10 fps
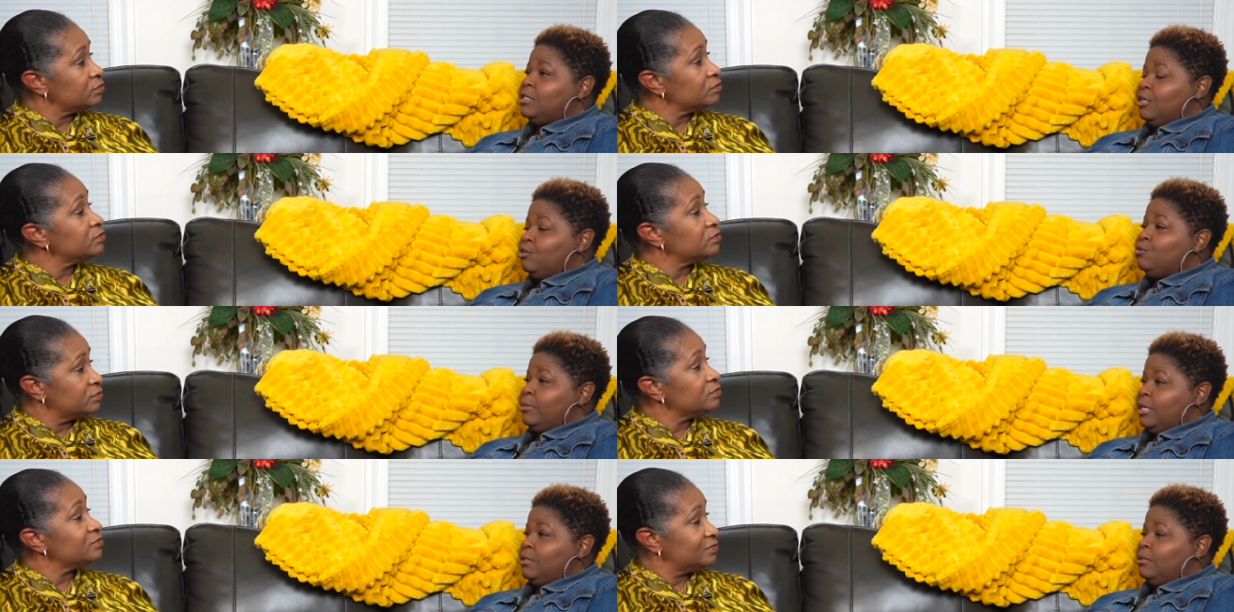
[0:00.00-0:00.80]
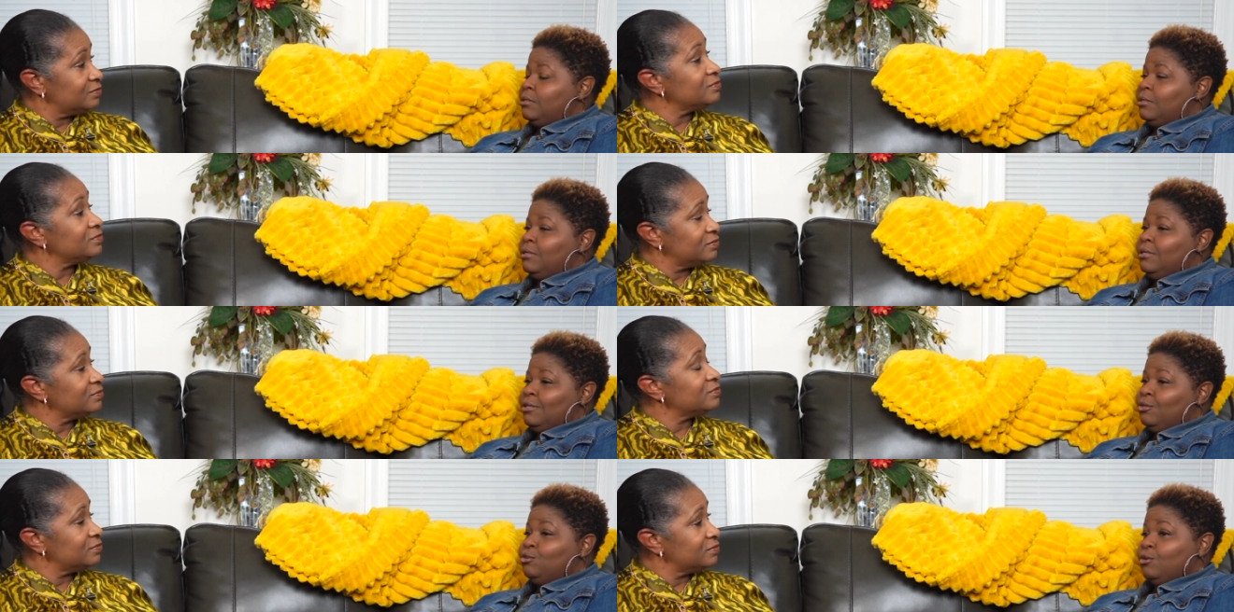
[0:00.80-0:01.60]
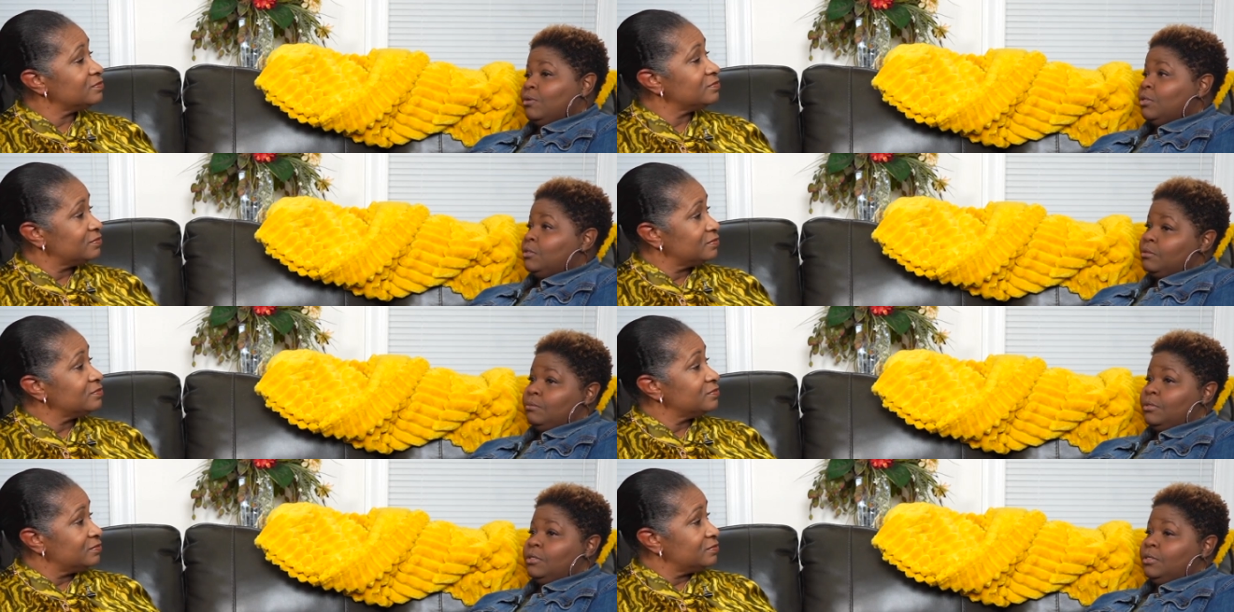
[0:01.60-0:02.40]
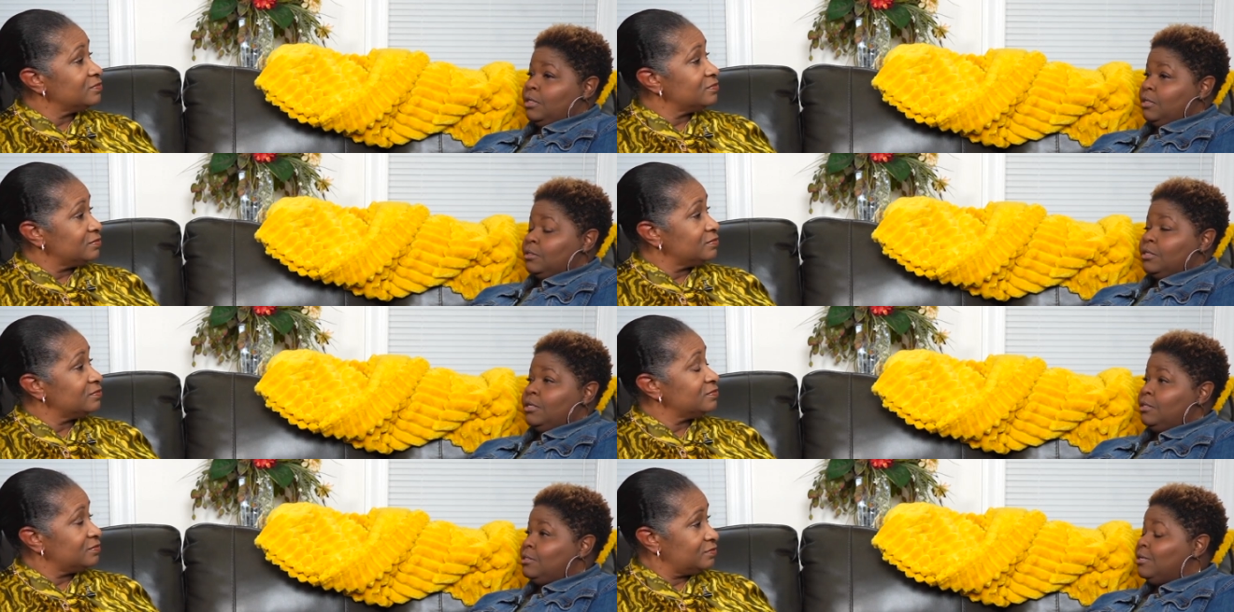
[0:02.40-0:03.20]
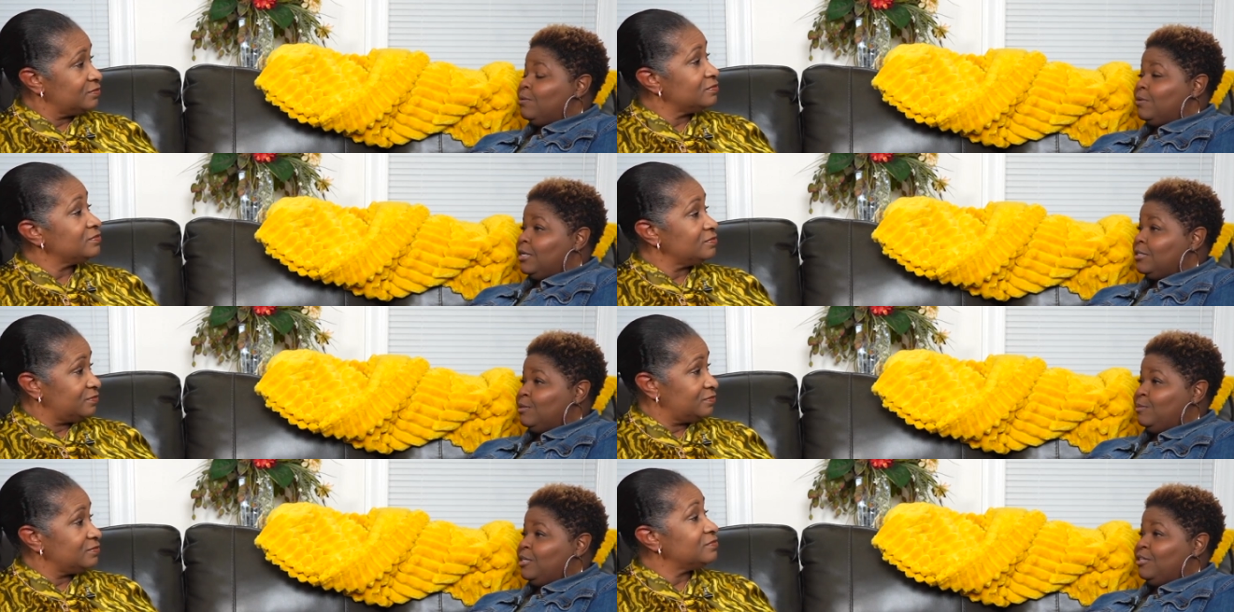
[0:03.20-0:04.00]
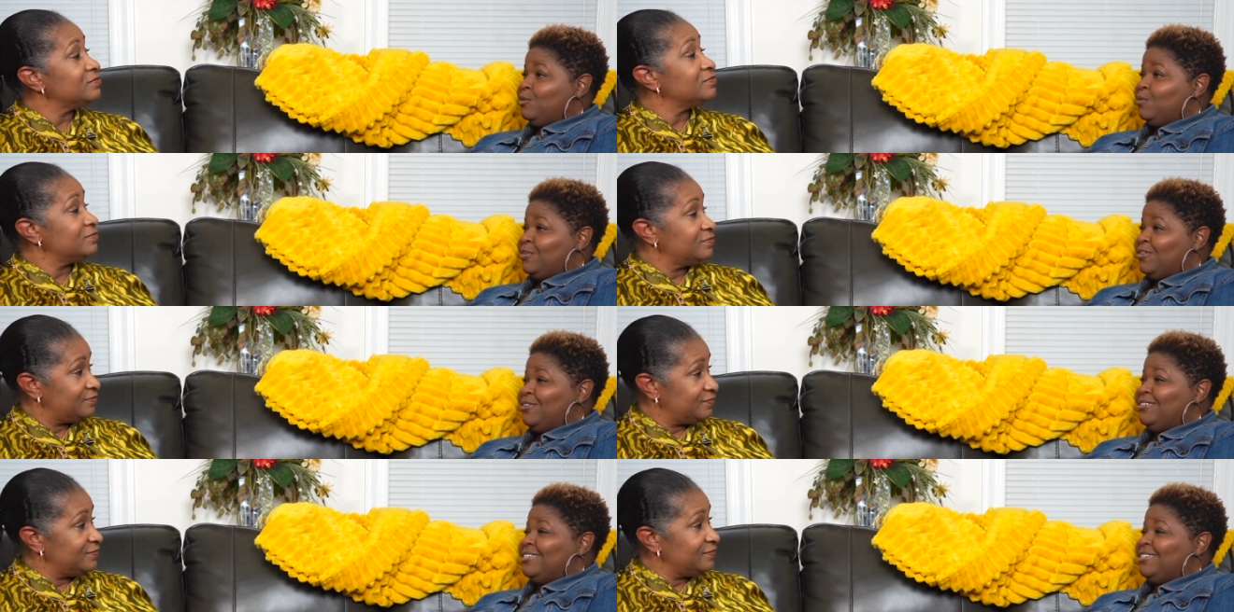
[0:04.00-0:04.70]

Speaker 1: that you make. You know, cuz yes, kids don't ask to be in the world.